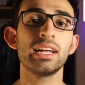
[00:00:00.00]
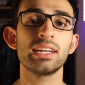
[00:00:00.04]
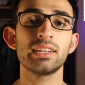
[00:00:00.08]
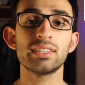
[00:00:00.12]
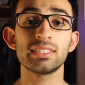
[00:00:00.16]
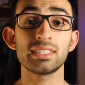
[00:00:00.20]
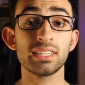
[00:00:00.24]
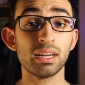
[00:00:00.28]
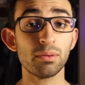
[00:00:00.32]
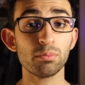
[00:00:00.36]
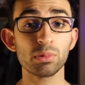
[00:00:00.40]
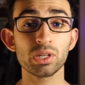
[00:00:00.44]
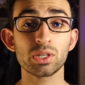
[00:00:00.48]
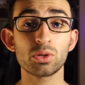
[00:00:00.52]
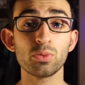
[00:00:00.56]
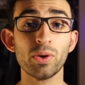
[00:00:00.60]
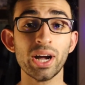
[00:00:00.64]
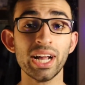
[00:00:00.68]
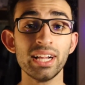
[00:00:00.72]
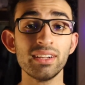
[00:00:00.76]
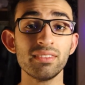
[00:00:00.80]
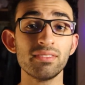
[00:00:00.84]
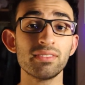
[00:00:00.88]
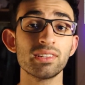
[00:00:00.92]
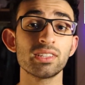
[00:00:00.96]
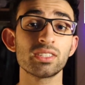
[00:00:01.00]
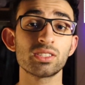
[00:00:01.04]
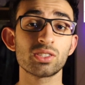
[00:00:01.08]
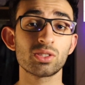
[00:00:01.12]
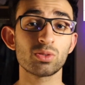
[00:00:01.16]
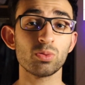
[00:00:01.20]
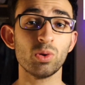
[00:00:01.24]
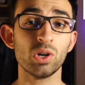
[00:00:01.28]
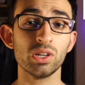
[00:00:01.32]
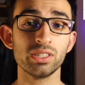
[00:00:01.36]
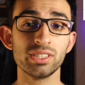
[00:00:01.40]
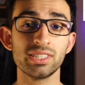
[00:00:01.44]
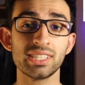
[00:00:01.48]
Number 12,
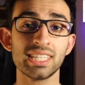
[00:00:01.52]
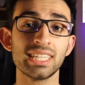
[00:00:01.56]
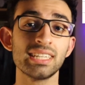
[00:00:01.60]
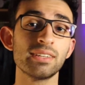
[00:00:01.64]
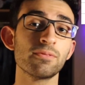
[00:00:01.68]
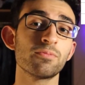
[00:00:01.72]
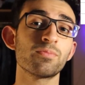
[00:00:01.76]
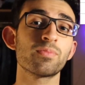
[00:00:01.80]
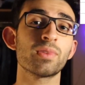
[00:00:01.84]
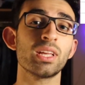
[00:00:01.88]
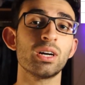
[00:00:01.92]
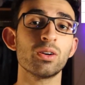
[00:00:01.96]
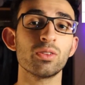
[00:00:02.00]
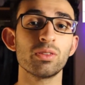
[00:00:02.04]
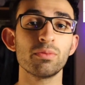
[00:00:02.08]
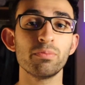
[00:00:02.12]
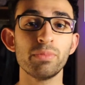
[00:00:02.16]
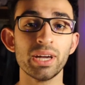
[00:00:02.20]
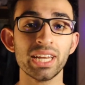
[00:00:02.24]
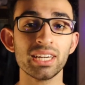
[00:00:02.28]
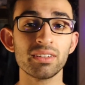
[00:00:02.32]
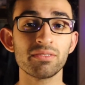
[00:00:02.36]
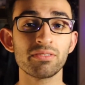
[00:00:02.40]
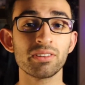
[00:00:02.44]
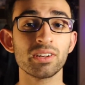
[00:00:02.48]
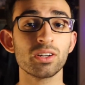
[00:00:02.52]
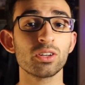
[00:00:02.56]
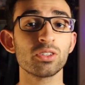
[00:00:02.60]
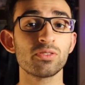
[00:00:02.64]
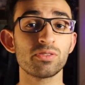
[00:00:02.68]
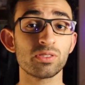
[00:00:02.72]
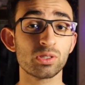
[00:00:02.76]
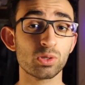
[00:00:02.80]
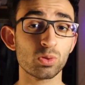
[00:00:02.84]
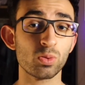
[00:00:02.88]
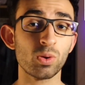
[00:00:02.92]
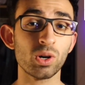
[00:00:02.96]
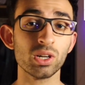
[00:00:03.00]
Swansea. Now the benefit of
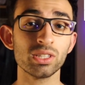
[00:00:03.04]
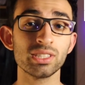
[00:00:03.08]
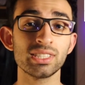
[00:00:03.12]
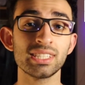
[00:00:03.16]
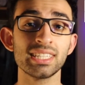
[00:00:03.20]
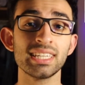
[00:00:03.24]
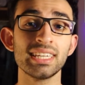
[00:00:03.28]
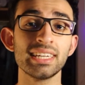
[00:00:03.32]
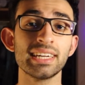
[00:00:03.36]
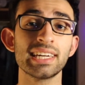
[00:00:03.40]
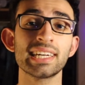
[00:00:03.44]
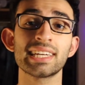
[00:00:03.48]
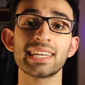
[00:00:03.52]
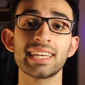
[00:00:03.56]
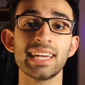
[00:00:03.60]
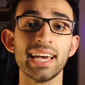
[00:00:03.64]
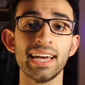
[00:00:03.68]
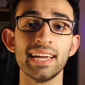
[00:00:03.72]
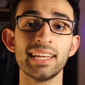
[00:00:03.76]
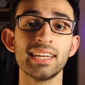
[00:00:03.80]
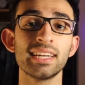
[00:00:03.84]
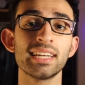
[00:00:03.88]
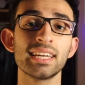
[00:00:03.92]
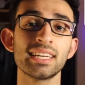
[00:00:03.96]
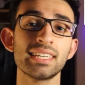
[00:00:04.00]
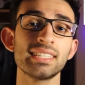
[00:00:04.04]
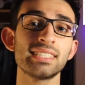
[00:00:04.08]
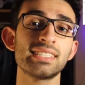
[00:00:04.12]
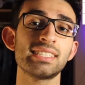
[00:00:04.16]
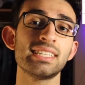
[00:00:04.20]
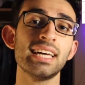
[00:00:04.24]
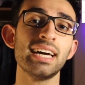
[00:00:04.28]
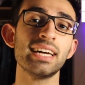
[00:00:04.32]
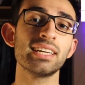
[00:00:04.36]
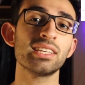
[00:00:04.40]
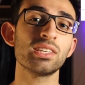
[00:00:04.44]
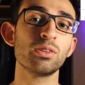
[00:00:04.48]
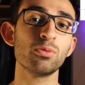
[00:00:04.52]
Swansea again is
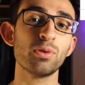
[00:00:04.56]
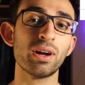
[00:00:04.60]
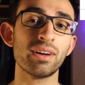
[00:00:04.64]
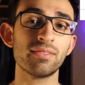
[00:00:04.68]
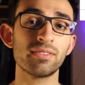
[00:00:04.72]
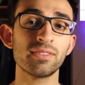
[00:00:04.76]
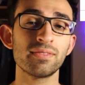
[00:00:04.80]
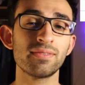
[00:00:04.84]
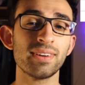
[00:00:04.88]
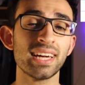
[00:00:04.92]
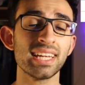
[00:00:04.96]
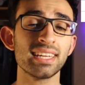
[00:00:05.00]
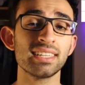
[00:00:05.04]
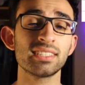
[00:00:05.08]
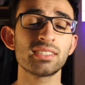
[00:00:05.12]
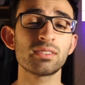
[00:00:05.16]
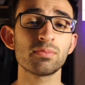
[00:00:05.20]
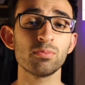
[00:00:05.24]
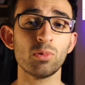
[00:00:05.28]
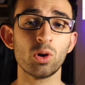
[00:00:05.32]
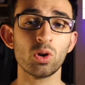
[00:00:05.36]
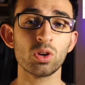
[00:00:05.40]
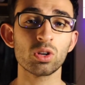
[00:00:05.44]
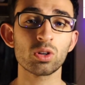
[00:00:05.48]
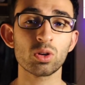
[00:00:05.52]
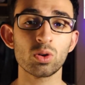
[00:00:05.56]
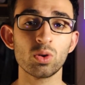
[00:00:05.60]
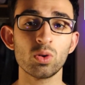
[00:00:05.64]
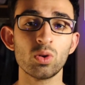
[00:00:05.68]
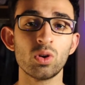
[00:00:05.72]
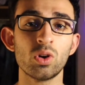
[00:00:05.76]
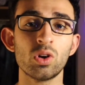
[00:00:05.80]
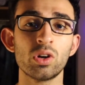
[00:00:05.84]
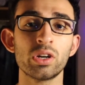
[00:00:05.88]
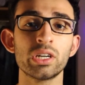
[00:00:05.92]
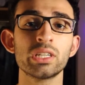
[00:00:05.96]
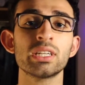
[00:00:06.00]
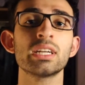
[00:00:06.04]
that you have a very small
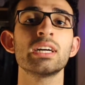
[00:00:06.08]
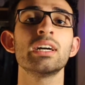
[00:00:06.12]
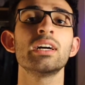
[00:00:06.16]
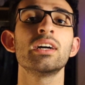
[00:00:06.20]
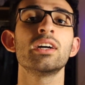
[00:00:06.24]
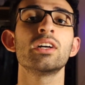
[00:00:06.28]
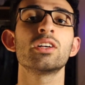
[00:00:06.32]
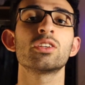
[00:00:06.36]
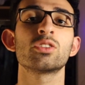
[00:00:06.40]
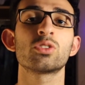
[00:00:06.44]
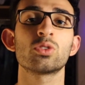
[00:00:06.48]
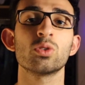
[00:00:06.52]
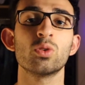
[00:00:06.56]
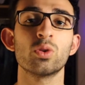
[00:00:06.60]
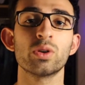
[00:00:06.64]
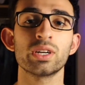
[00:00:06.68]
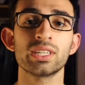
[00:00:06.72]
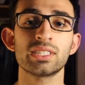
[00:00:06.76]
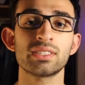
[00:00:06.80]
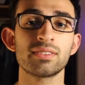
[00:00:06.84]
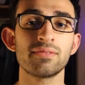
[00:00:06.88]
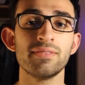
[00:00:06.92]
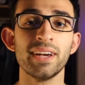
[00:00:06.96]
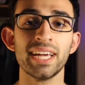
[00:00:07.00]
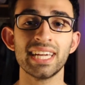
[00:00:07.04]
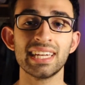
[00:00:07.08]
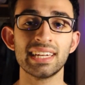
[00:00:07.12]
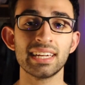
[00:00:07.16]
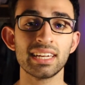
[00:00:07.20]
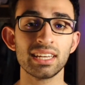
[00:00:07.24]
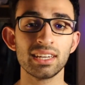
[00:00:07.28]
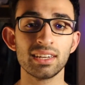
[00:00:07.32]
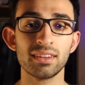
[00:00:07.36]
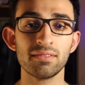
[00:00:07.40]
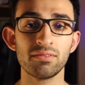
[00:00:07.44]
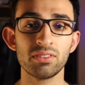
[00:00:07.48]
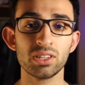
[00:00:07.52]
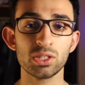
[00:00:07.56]
cohort, so it's very
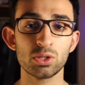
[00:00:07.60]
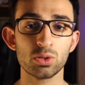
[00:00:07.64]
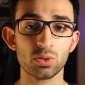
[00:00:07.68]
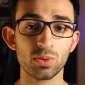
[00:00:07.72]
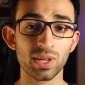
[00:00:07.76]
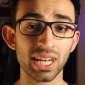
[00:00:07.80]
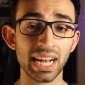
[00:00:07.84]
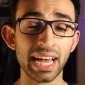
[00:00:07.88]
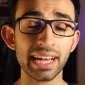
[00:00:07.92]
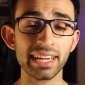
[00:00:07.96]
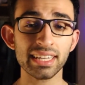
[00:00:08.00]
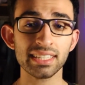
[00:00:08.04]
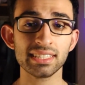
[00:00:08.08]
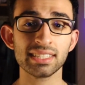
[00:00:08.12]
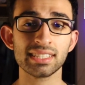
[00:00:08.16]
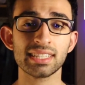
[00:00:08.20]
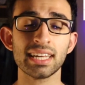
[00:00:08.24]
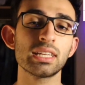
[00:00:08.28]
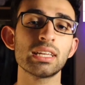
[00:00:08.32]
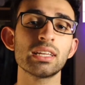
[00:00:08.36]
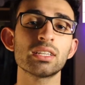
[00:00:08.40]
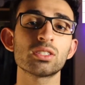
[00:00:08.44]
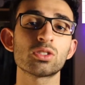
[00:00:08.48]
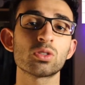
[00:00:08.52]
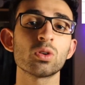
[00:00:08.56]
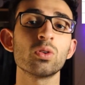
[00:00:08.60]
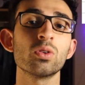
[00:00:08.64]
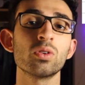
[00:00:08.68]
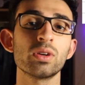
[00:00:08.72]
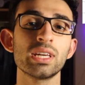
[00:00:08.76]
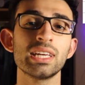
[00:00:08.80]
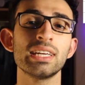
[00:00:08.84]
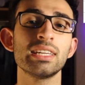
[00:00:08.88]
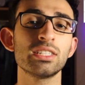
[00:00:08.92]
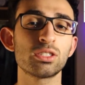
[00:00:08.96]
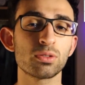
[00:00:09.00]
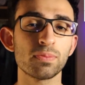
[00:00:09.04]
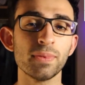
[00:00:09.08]
individualized, so
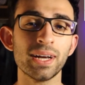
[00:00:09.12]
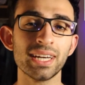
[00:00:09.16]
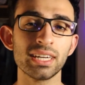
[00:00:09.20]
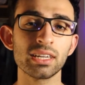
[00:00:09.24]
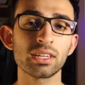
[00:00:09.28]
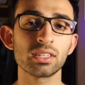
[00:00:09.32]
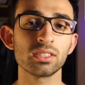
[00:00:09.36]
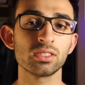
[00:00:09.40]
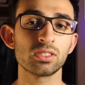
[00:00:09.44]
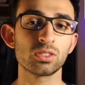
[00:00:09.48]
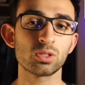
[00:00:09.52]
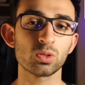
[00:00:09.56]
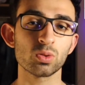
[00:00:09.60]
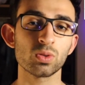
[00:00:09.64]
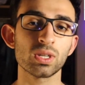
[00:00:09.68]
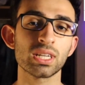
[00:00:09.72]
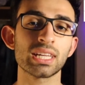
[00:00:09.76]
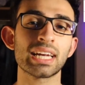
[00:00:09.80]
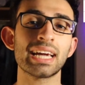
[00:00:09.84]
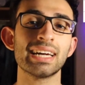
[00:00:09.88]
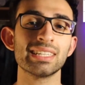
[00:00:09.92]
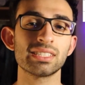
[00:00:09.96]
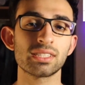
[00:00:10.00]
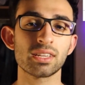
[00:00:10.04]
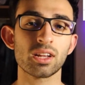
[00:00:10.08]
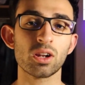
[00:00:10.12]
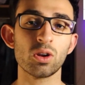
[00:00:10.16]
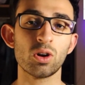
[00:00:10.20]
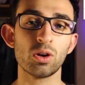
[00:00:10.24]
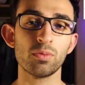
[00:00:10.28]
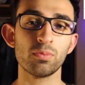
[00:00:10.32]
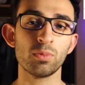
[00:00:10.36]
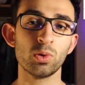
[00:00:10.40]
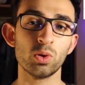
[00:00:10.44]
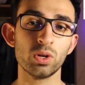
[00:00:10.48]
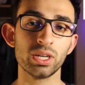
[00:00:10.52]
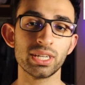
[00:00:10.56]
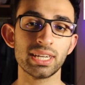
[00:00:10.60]
each medical student gets a
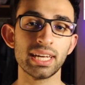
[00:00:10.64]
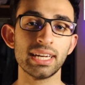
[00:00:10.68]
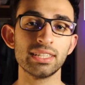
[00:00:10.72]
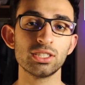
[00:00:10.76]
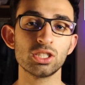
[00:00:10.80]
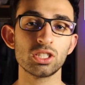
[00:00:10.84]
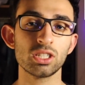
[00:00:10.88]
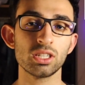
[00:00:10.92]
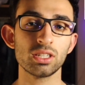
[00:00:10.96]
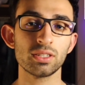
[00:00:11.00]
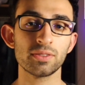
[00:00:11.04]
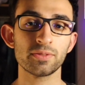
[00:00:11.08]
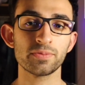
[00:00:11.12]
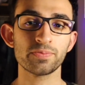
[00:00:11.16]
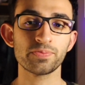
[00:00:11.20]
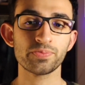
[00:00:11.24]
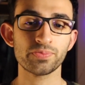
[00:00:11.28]
lot more attention.